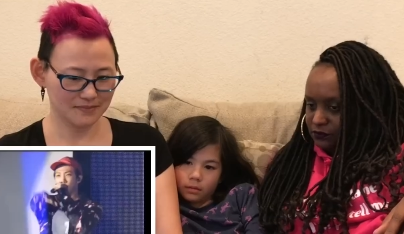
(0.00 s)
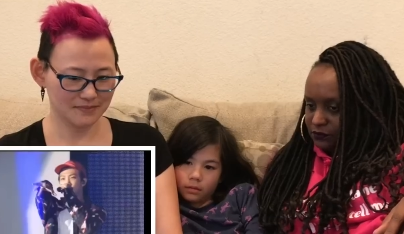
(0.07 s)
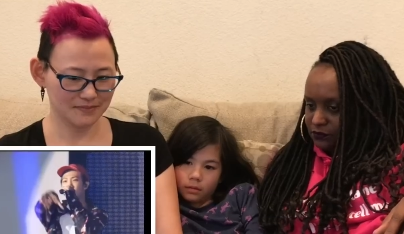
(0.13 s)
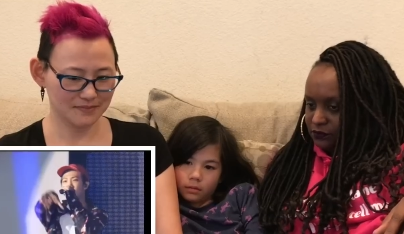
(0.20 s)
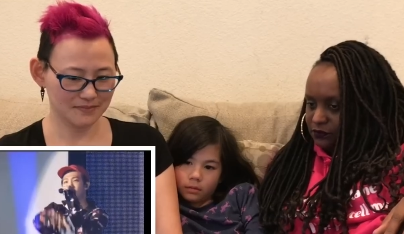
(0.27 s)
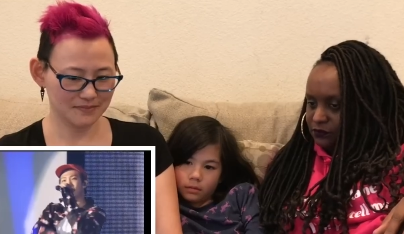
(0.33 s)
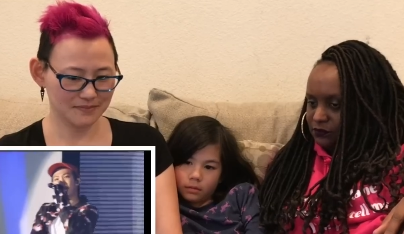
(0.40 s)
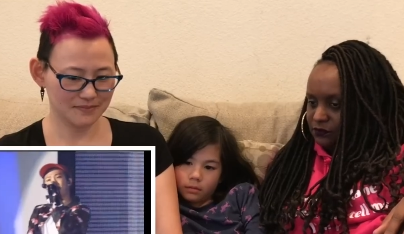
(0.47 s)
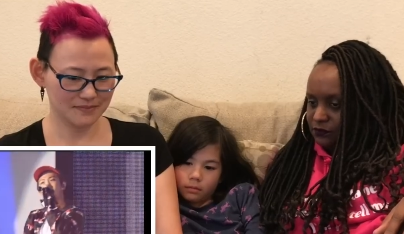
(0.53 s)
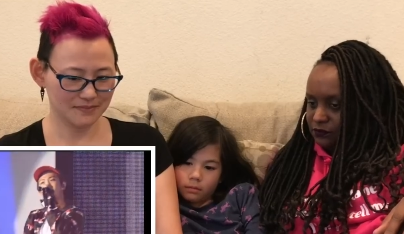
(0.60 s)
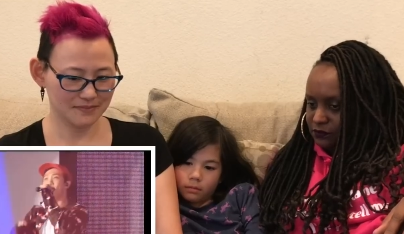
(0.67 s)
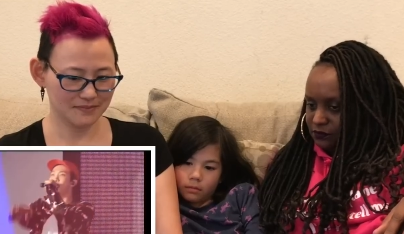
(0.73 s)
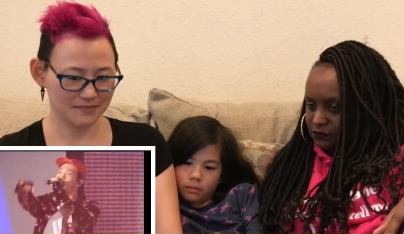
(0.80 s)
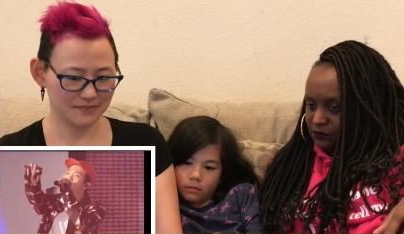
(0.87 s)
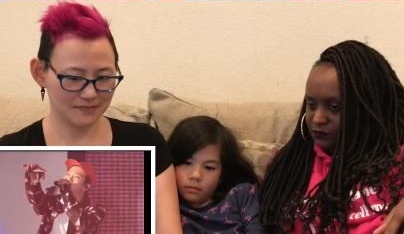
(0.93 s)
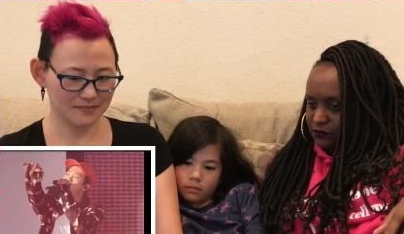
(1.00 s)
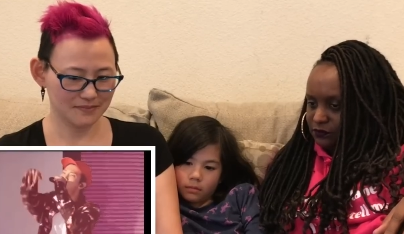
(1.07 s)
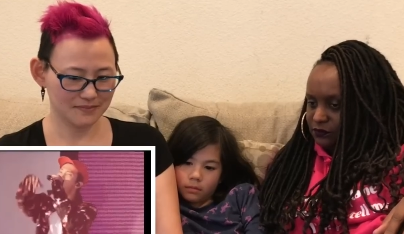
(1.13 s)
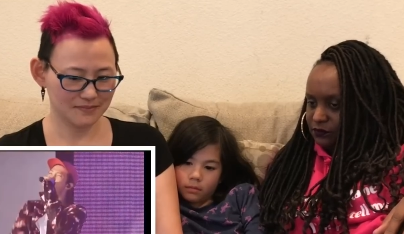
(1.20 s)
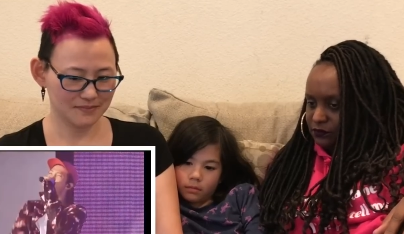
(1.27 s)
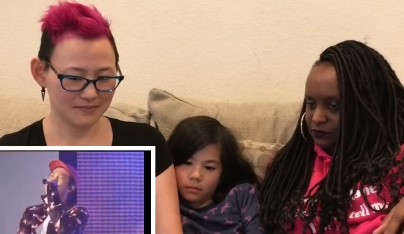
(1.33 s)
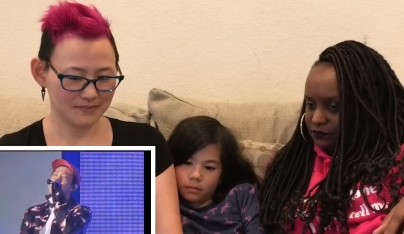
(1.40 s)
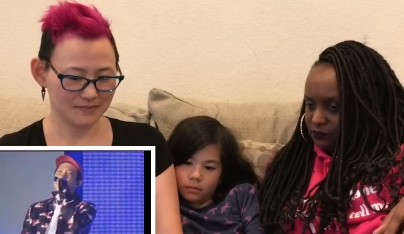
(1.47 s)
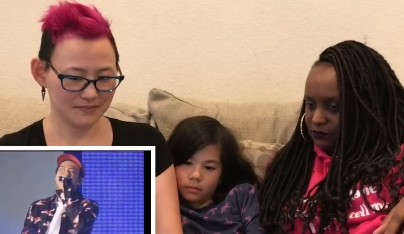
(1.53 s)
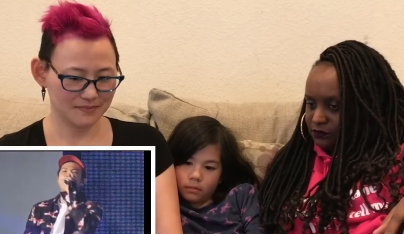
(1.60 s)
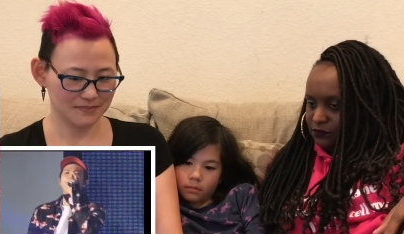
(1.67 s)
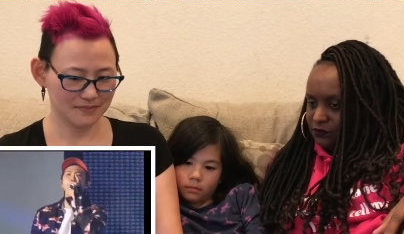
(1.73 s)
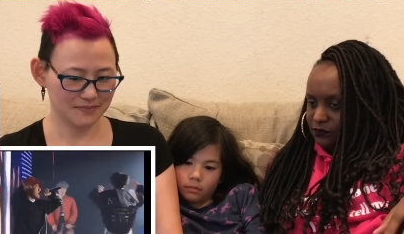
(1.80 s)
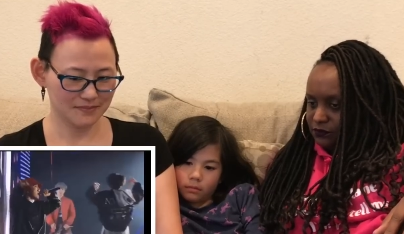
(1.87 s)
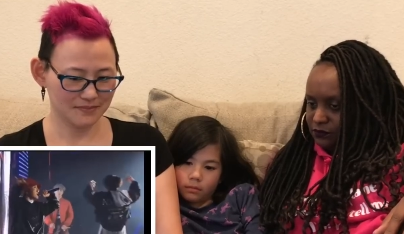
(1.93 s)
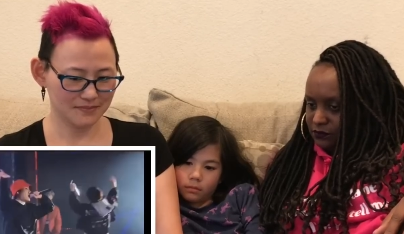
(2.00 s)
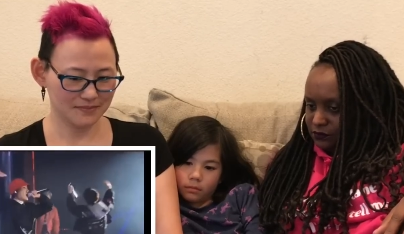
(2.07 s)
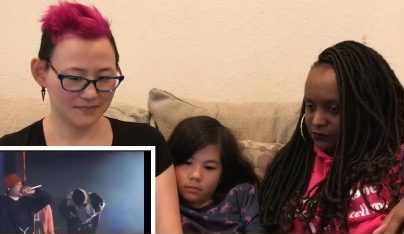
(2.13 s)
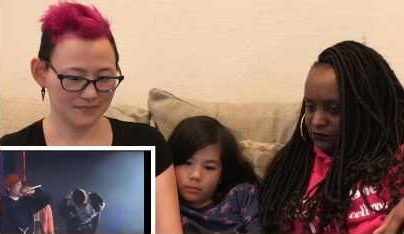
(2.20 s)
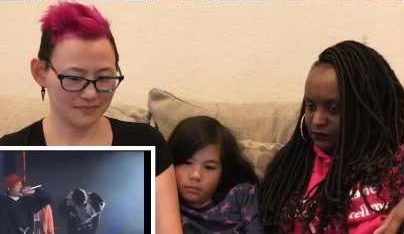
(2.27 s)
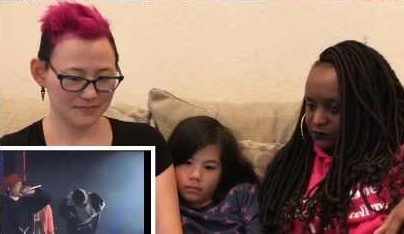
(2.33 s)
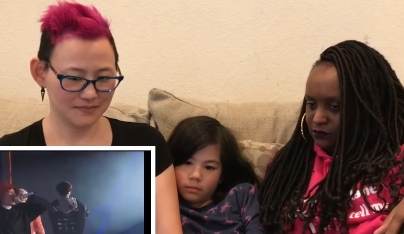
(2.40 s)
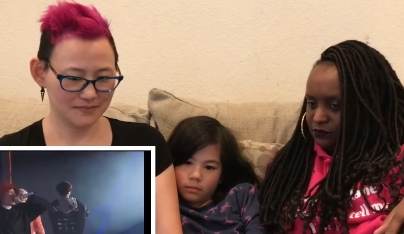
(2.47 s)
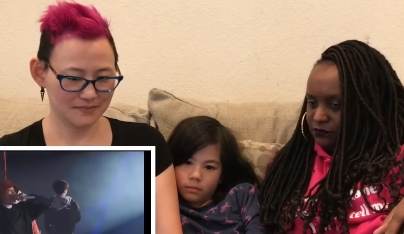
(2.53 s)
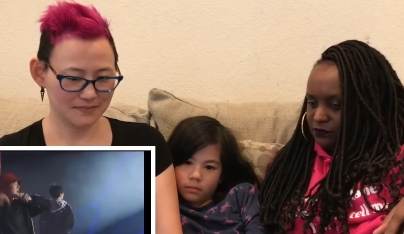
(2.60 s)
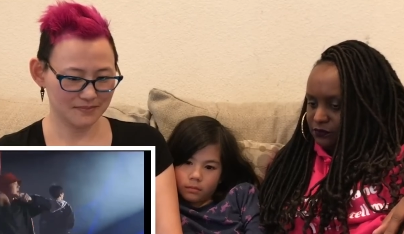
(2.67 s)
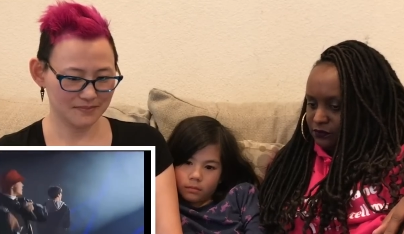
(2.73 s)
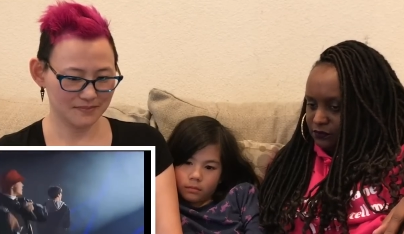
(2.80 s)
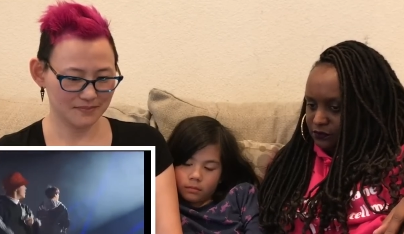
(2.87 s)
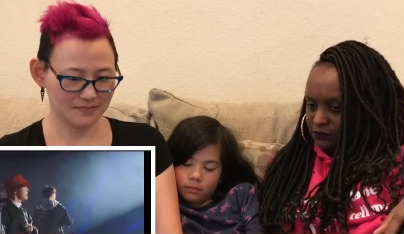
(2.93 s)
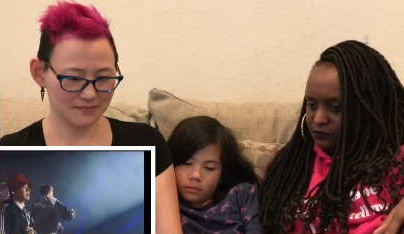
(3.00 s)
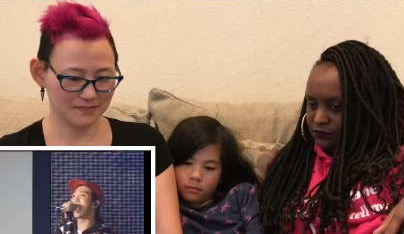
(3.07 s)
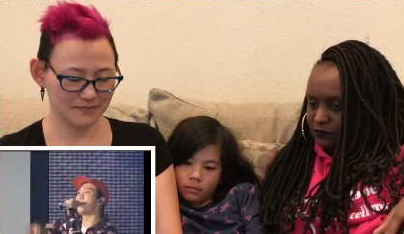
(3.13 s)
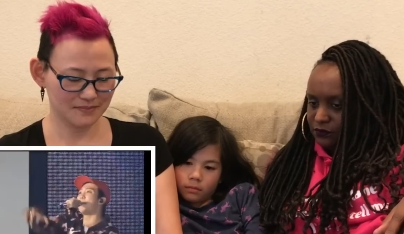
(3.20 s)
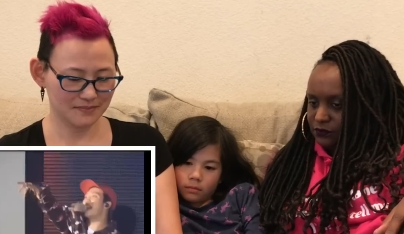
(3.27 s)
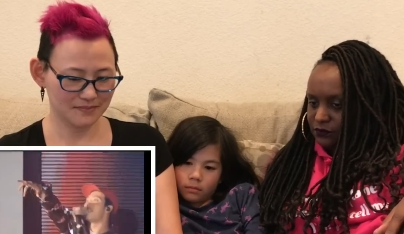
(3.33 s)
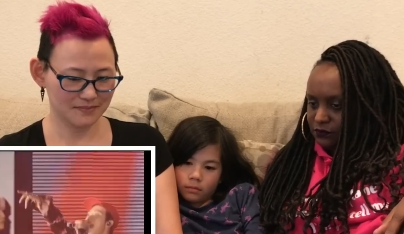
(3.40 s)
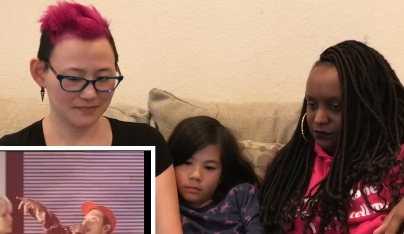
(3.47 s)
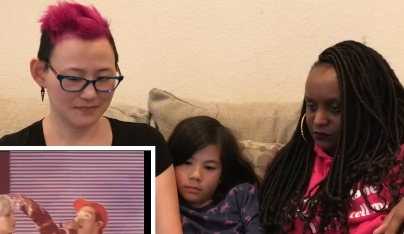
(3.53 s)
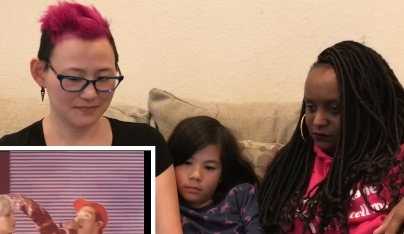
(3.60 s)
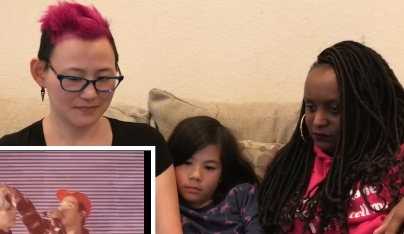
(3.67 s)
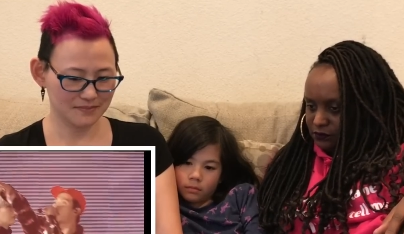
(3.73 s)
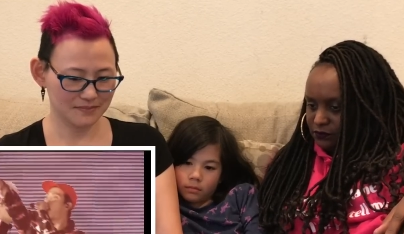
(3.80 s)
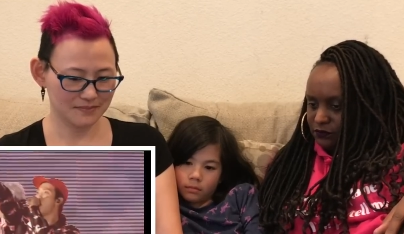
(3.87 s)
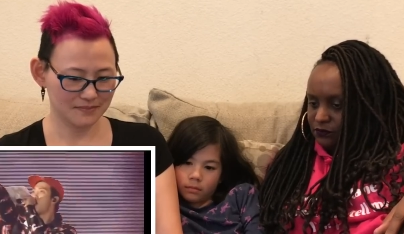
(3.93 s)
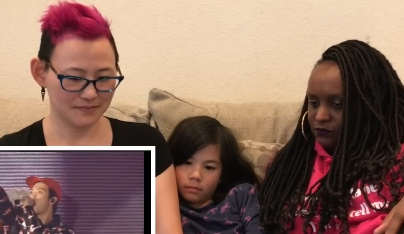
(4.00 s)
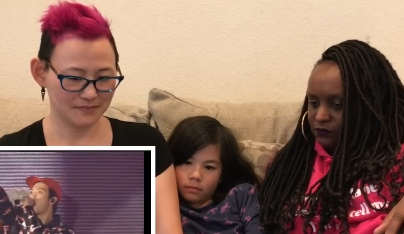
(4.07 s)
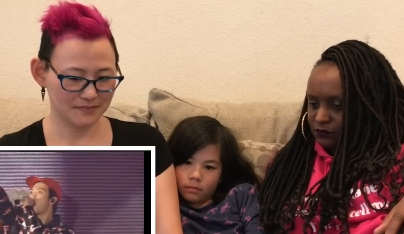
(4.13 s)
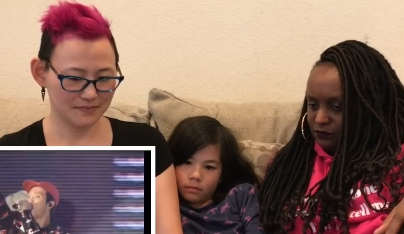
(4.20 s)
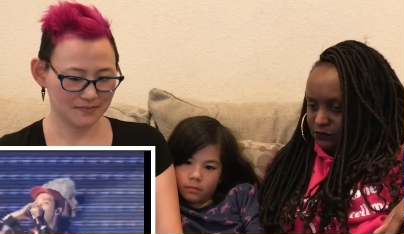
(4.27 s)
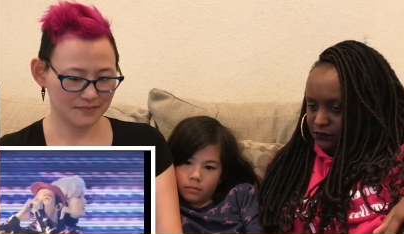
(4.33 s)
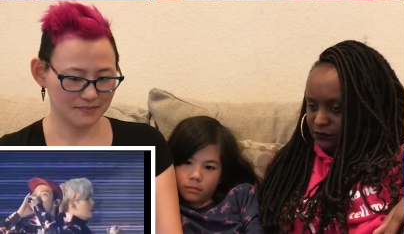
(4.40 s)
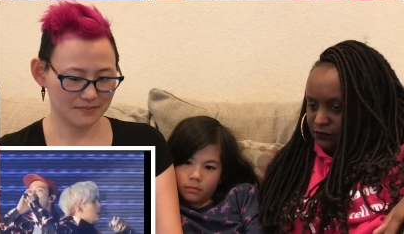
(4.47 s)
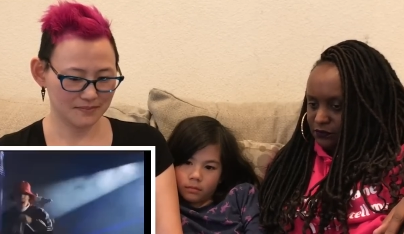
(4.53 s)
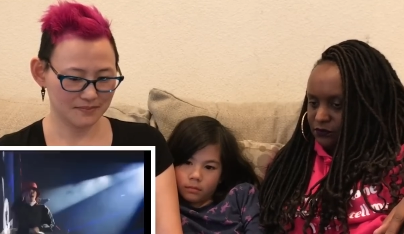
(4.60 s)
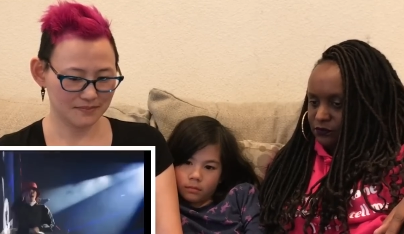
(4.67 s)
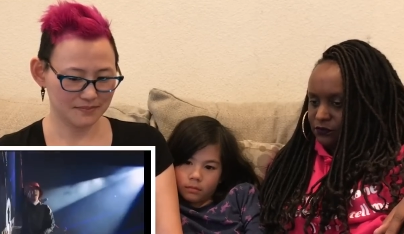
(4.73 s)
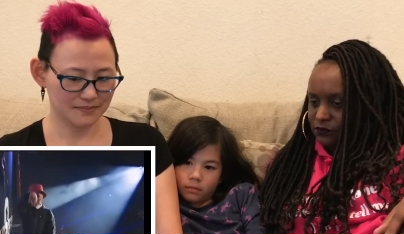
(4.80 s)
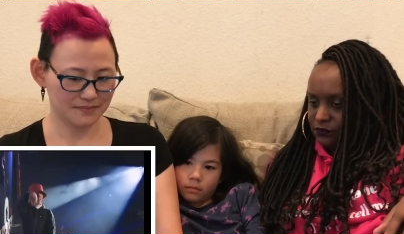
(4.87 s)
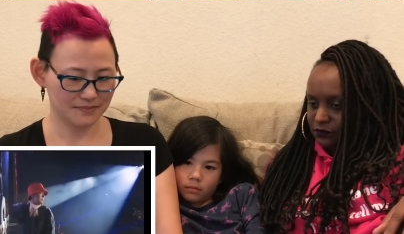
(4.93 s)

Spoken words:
Nobody speaks.